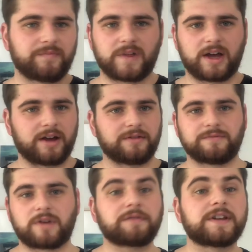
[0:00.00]

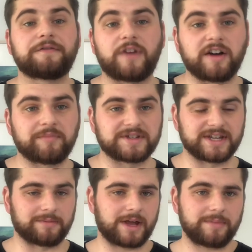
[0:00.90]

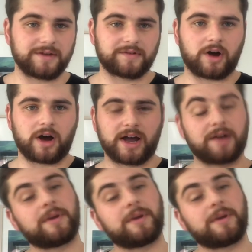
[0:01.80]
5%, maybe even higher,